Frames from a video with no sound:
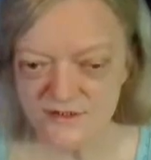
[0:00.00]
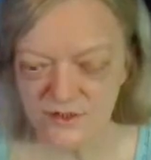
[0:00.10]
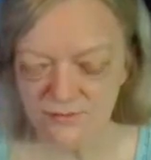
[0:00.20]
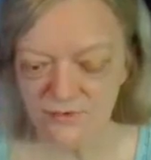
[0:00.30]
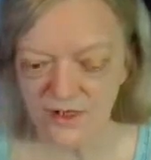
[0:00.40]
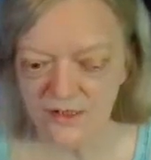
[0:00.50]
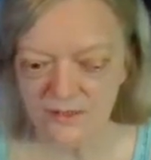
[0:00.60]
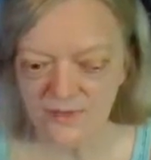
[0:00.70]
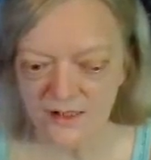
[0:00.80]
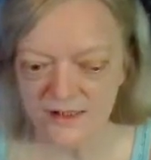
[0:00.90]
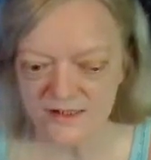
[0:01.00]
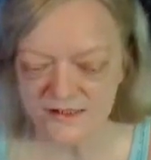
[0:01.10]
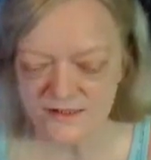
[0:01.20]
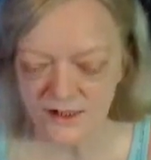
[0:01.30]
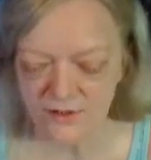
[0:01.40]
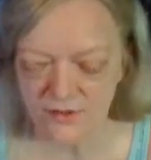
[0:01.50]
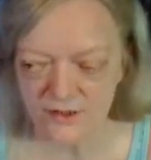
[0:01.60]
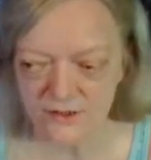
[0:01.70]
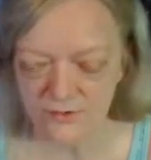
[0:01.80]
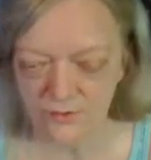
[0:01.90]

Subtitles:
his arm around him, and he's staring at the